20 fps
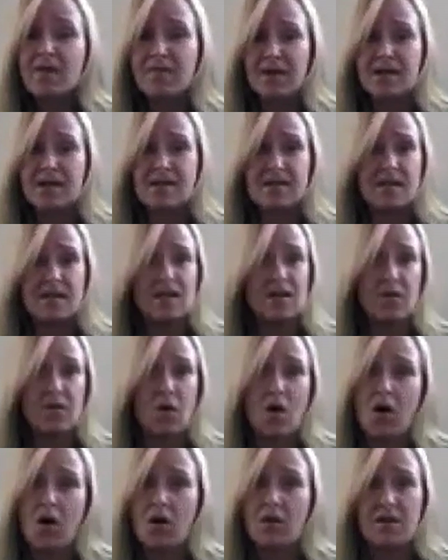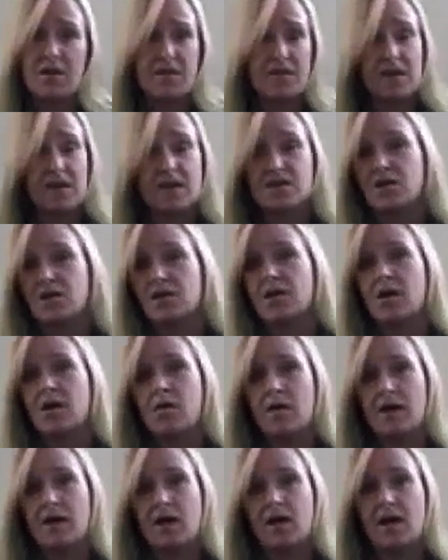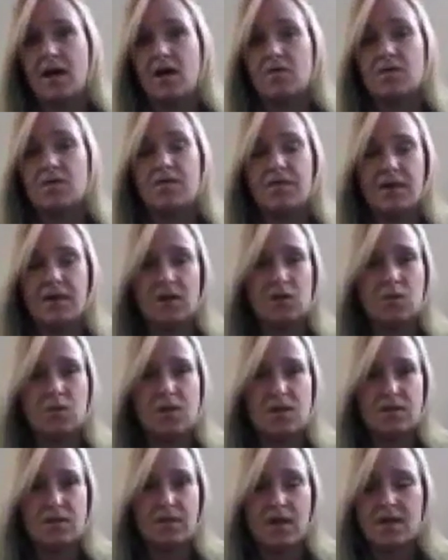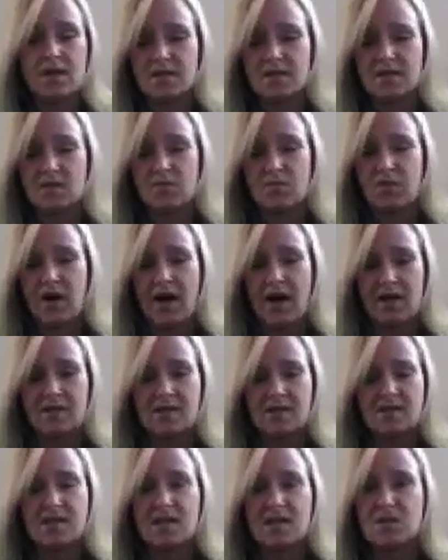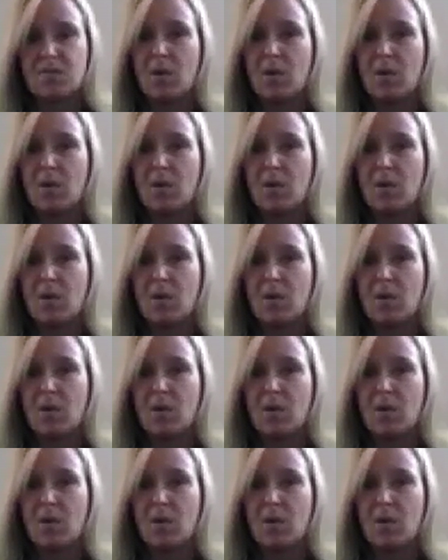efficacy of all the things that are going on out in the field with devices and practices.